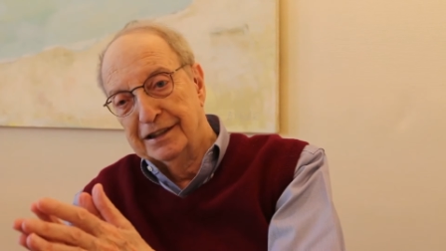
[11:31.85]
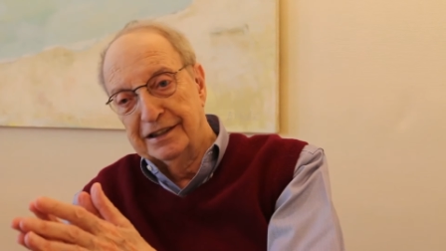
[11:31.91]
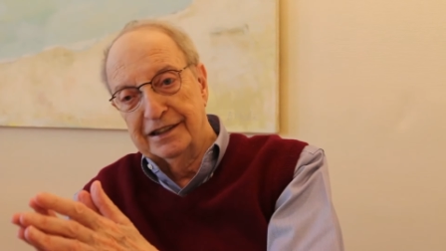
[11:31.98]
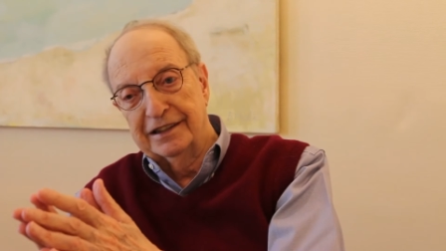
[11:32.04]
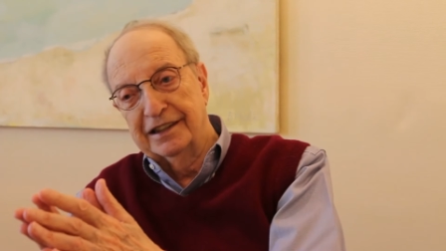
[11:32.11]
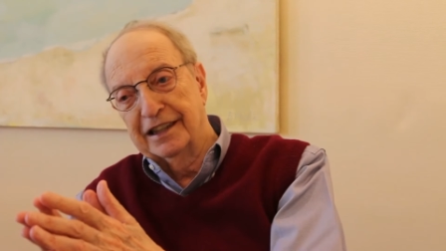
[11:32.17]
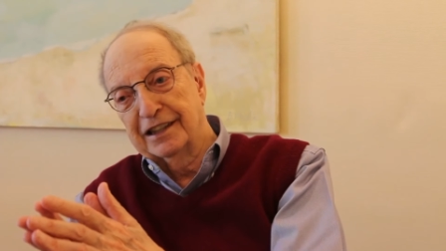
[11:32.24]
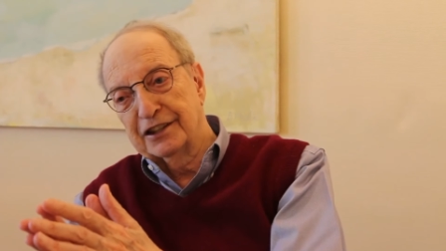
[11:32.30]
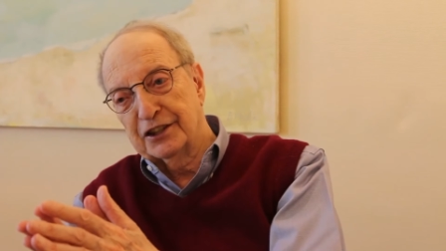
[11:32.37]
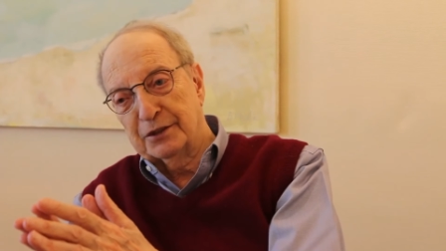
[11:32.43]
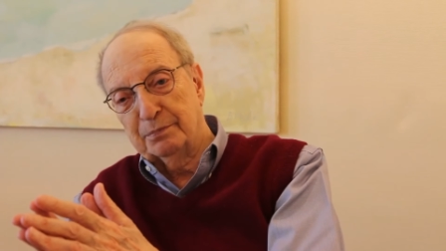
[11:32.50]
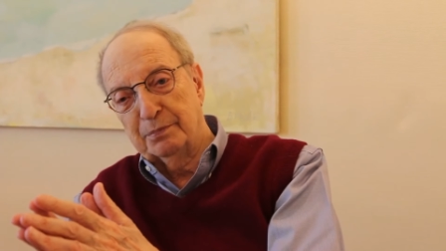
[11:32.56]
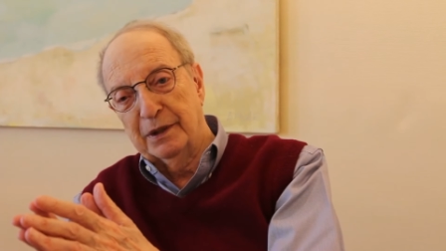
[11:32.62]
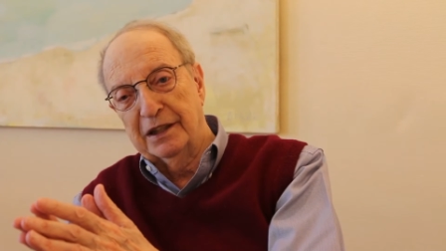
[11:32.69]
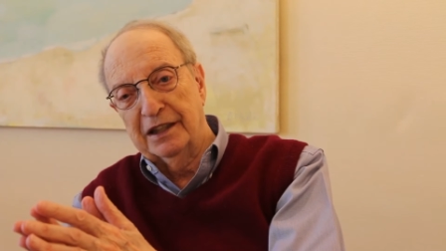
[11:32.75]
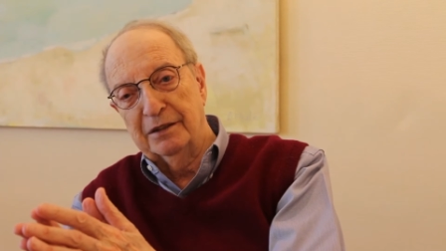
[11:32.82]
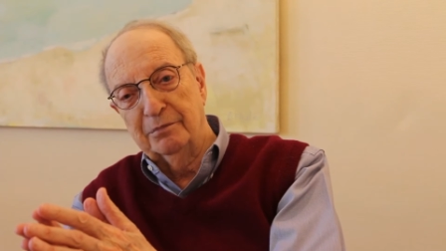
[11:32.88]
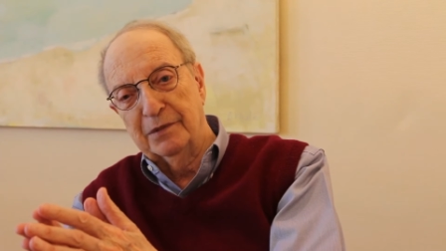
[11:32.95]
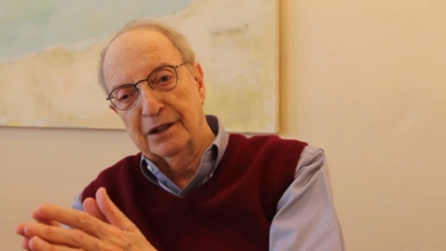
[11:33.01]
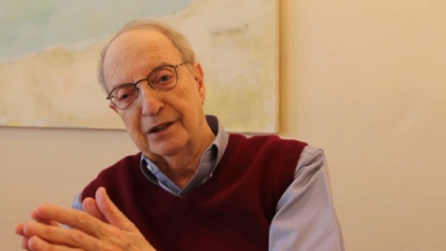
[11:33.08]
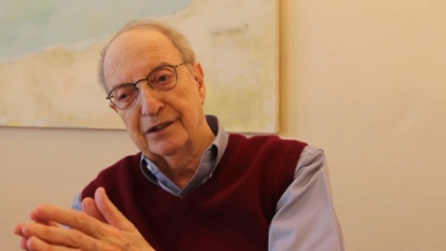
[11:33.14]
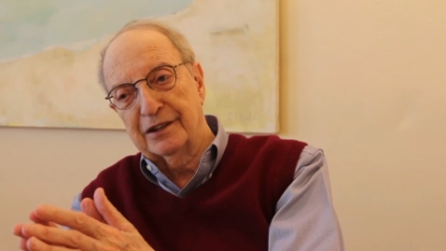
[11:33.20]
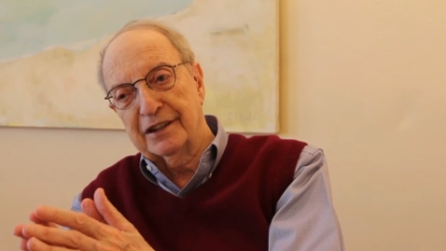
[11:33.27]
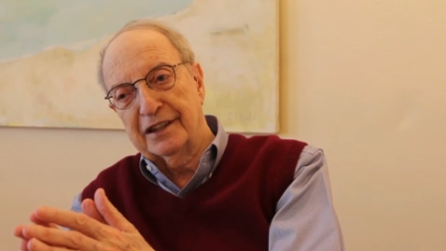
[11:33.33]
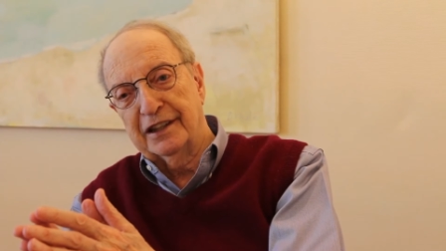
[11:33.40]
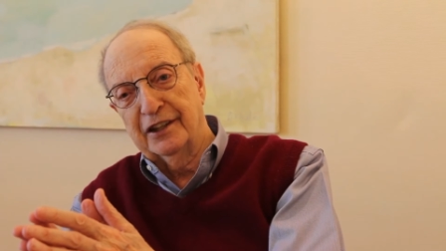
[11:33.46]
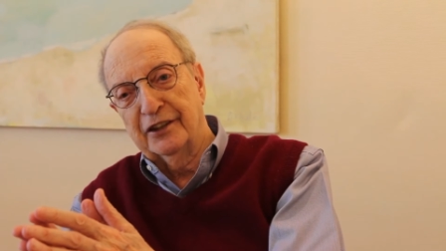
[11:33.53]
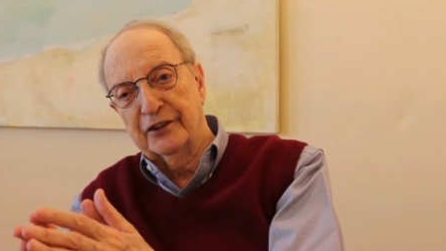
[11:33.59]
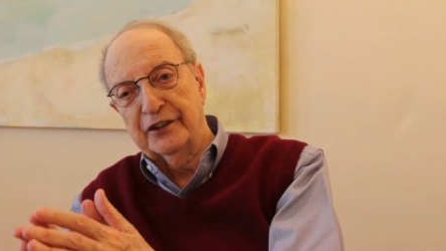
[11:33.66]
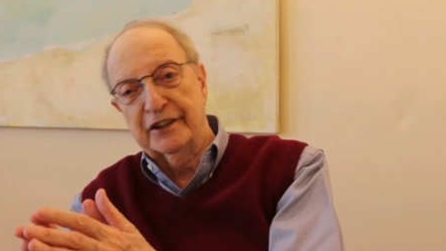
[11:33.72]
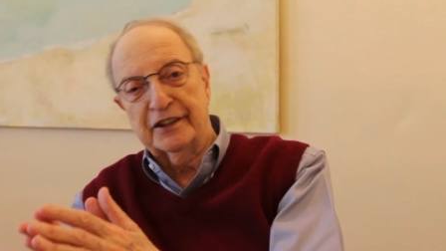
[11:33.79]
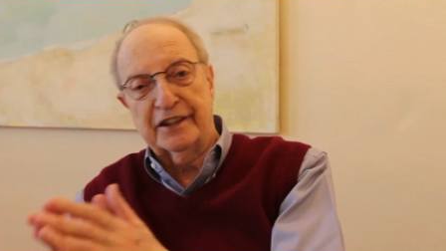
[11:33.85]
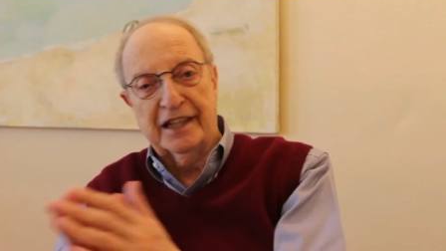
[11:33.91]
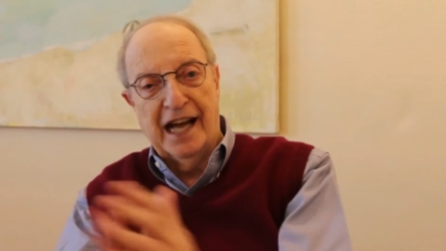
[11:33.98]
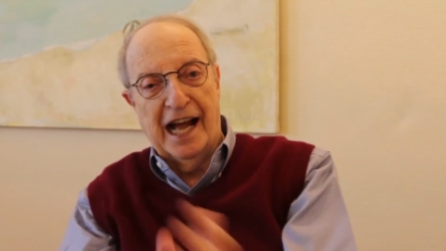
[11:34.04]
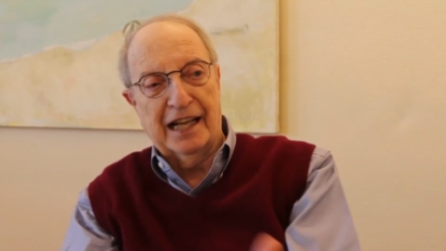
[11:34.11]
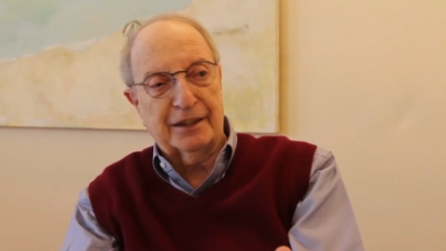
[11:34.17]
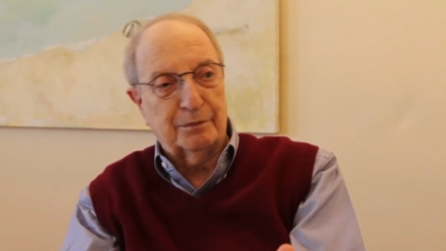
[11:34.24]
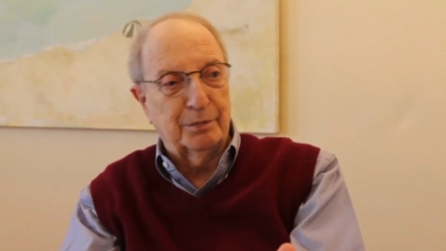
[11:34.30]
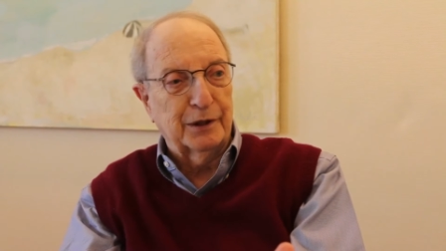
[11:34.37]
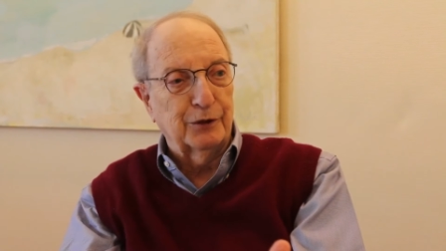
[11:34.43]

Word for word: You did a spinning mill and Kiryat Gat,